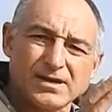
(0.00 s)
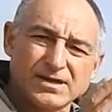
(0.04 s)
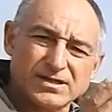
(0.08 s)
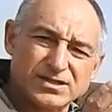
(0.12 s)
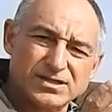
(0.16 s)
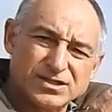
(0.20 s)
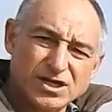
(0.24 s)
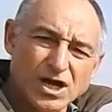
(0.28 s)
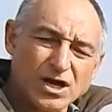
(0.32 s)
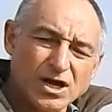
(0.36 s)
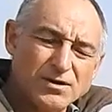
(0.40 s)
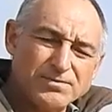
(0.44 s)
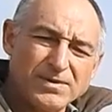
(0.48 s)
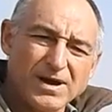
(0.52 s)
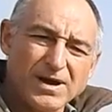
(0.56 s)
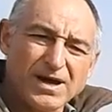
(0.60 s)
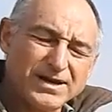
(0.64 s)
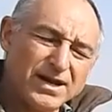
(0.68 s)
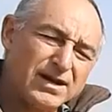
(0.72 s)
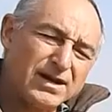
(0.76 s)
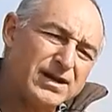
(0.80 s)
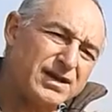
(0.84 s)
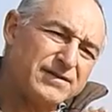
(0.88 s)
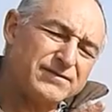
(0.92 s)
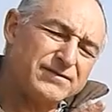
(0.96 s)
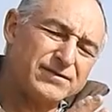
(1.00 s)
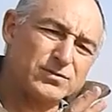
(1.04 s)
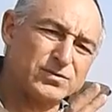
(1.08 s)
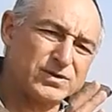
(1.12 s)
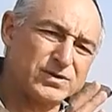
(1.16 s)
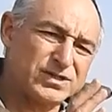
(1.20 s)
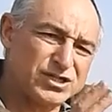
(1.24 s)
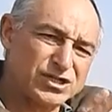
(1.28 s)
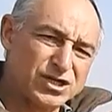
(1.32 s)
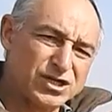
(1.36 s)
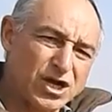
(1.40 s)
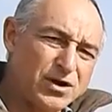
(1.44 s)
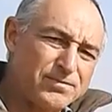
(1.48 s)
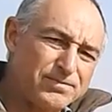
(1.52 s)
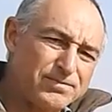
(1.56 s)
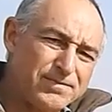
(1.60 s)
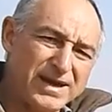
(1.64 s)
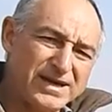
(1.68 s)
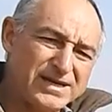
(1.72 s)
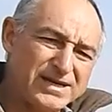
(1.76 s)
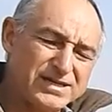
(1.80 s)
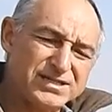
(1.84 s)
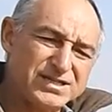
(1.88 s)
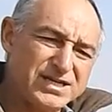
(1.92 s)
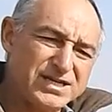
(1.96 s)
Scope, I don't know if it was Scope
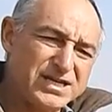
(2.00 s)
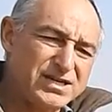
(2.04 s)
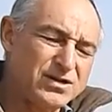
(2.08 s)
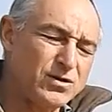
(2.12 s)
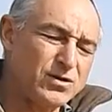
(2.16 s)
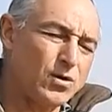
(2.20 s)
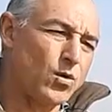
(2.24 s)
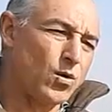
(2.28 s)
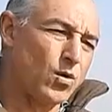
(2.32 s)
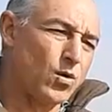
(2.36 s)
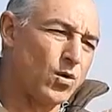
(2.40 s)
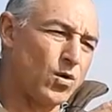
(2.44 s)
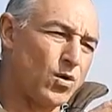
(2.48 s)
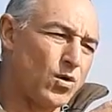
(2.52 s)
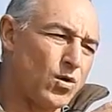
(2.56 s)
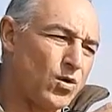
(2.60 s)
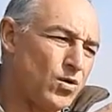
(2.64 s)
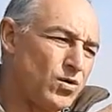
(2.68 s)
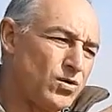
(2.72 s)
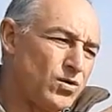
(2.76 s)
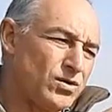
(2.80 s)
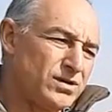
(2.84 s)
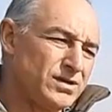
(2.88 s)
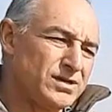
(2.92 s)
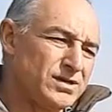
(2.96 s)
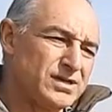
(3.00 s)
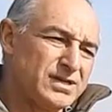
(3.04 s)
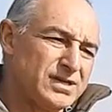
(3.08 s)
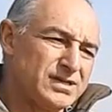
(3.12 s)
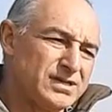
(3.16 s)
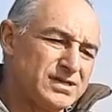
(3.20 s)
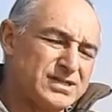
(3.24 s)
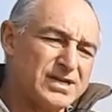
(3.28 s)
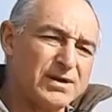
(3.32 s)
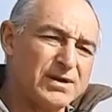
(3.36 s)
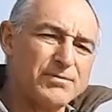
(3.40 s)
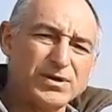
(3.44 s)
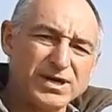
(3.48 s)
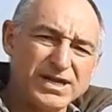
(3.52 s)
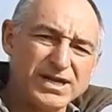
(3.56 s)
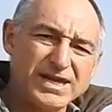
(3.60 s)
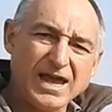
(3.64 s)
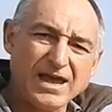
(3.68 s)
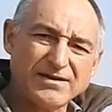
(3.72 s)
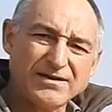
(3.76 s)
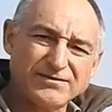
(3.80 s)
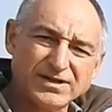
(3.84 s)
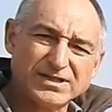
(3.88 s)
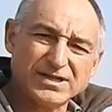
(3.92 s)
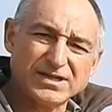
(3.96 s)
magazine or
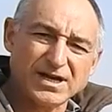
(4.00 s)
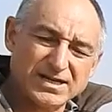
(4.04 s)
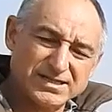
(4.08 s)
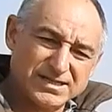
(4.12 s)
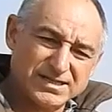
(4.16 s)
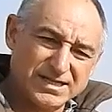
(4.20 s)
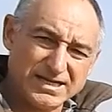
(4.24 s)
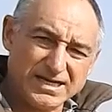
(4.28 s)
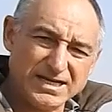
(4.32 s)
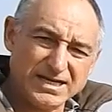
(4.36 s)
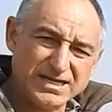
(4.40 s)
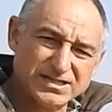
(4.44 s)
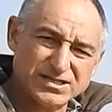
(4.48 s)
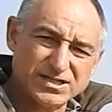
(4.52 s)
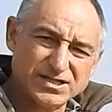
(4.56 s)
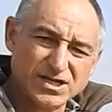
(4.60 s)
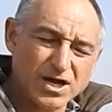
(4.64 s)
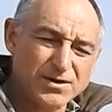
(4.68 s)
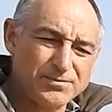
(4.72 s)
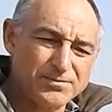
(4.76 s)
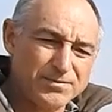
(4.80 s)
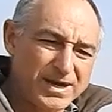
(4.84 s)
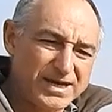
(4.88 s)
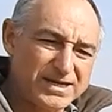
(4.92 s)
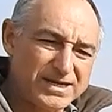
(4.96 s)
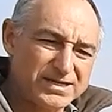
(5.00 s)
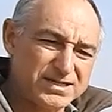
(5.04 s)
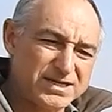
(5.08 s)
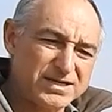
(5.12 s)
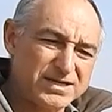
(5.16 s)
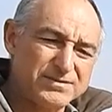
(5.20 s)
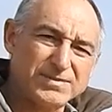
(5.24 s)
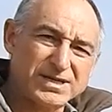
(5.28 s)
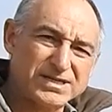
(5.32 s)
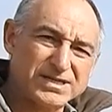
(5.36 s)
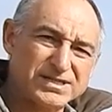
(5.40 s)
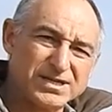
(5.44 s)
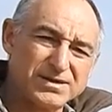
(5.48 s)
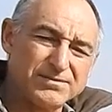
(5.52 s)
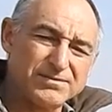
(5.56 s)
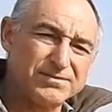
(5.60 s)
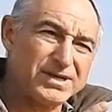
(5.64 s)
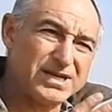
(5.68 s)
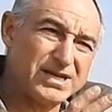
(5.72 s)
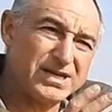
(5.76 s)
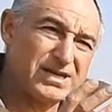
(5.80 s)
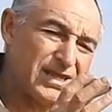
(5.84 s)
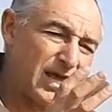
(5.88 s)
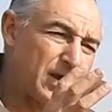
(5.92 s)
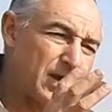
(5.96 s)
somebody advertising in Scope magazine, but
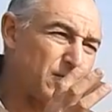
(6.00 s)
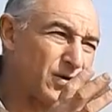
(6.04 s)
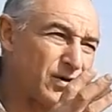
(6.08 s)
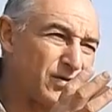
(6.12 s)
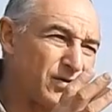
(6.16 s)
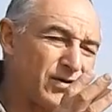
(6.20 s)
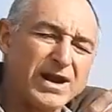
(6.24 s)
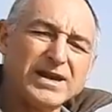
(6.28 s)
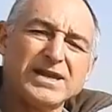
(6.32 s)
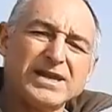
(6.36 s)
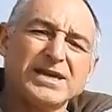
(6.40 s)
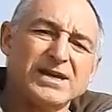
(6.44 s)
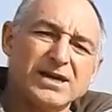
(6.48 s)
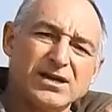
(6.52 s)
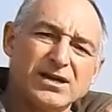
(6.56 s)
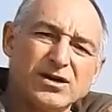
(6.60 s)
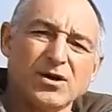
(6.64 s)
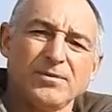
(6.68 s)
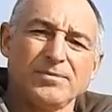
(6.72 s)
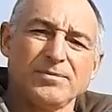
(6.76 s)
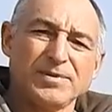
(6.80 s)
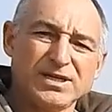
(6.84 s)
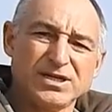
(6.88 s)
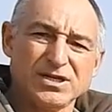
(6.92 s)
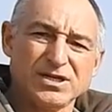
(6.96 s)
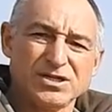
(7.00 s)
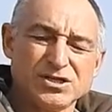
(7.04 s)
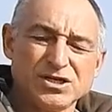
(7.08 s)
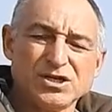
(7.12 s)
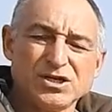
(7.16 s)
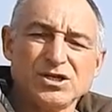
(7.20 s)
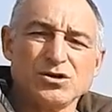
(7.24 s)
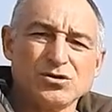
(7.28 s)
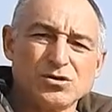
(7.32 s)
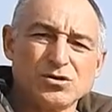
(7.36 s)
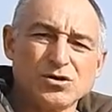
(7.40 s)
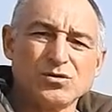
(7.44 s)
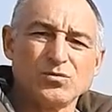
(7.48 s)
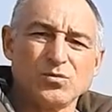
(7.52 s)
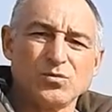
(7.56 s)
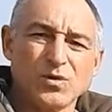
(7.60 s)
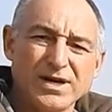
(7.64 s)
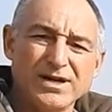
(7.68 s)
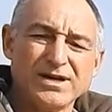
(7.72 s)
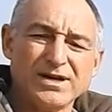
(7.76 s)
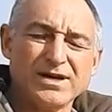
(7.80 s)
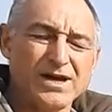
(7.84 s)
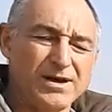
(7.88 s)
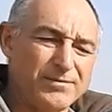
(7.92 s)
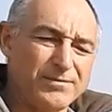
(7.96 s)
they were running a competition. You could
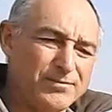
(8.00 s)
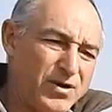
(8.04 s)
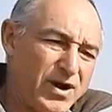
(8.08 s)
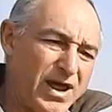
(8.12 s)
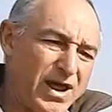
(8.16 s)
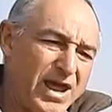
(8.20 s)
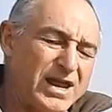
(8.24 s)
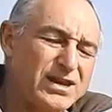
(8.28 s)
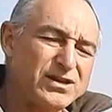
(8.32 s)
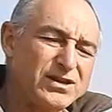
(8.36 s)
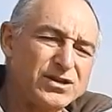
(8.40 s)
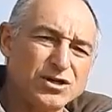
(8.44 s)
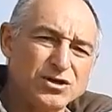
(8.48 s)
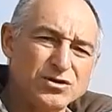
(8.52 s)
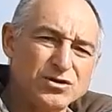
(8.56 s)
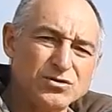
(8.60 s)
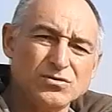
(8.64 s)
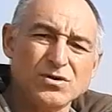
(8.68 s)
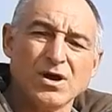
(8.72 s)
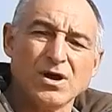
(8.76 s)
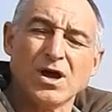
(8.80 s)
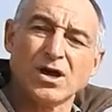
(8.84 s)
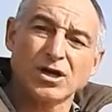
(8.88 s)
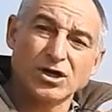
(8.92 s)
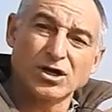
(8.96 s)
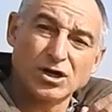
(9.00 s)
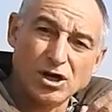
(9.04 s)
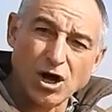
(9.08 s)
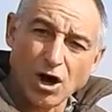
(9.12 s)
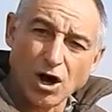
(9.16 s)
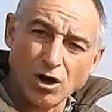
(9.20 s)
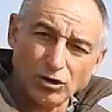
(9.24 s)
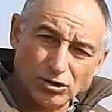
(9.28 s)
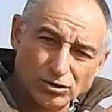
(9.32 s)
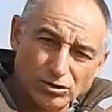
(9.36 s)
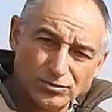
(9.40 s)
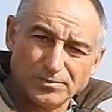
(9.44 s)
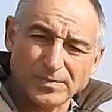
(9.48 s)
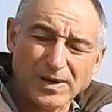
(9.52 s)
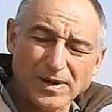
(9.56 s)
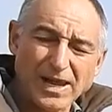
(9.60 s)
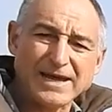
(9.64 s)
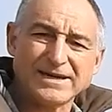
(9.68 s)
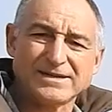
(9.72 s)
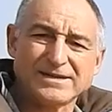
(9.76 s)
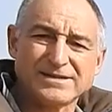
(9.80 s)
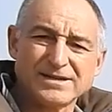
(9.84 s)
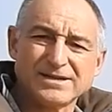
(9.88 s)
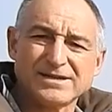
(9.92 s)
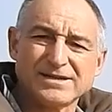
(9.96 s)
win a brand new
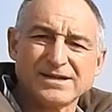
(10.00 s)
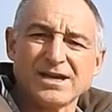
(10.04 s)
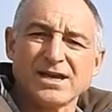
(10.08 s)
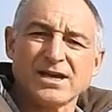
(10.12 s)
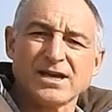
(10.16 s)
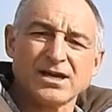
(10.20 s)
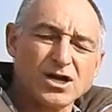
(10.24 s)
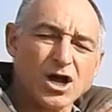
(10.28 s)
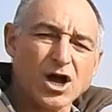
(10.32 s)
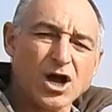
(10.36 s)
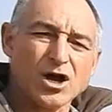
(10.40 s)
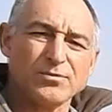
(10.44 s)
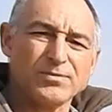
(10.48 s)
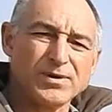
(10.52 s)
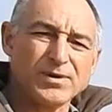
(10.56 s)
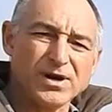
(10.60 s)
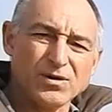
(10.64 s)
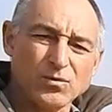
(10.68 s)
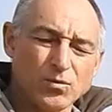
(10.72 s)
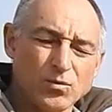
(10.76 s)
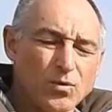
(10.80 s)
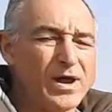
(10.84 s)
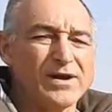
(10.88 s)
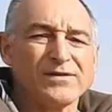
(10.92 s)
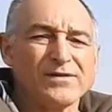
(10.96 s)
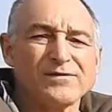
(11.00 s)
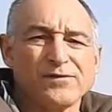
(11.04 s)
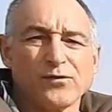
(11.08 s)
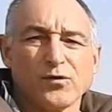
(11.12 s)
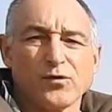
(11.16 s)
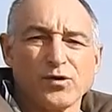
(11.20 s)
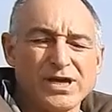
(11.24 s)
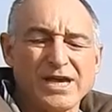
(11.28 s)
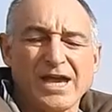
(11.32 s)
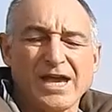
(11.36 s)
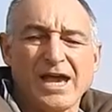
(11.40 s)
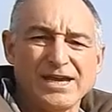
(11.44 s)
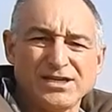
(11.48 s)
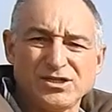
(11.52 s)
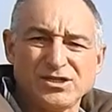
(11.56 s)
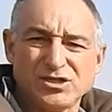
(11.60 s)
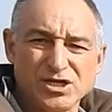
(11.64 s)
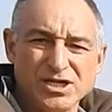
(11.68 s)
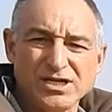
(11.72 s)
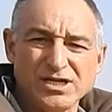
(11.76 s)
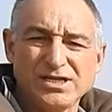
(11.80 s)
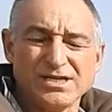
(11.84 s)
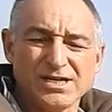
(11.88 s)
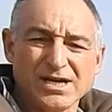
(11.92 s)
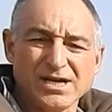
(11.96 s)
gold-plated Cobra 148
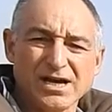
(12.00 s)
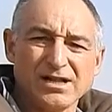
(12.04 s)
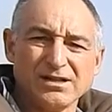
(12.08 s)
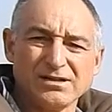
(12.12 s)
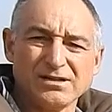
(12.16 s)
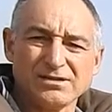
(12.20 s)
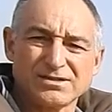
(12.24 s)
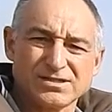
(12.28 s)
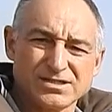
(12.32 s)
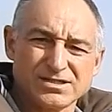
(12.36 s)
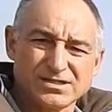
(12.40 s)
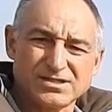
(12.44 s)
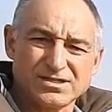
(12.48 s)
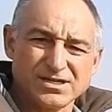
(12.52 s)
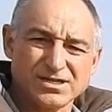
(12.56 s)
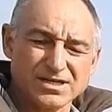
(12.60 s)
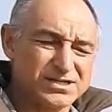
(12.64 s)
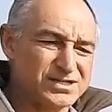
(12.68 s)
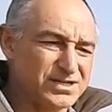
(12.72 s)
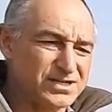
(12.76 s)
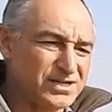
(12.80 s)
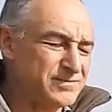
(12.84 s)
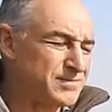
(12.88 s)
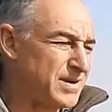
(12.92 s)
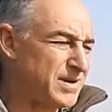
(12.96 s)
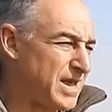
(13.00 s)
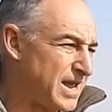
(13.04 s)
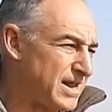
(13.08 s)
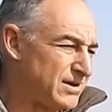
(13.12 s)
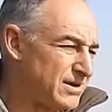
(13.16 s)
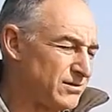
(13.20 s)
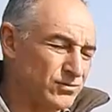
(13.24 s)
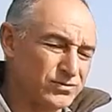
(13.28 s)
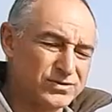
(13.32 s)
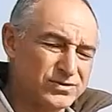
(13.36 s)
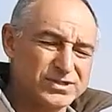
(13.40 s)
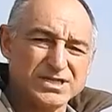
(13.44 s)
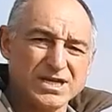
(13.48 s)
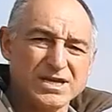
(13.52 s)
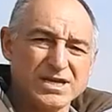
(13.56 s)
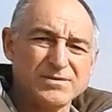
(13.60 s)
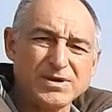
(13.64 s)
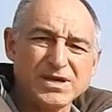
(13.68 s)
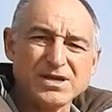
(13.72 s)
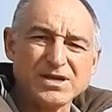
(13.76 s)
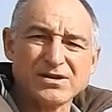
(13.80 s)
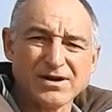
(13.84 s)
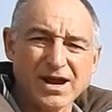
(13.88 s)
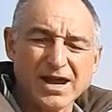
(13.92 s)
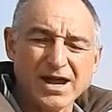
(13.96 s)
GTL citizen band or
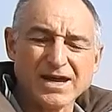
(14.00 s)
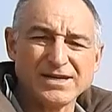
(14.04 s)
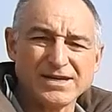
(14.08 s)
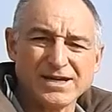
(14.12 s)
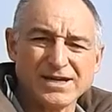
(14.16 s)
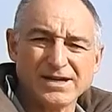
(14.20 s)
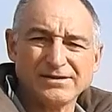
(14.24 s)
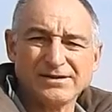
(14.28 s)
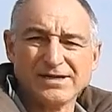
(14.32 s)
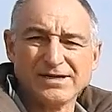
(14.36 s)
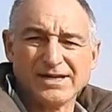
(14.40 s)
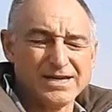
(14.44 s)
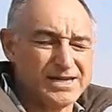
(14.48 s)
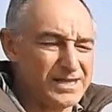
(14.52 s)
CB radio.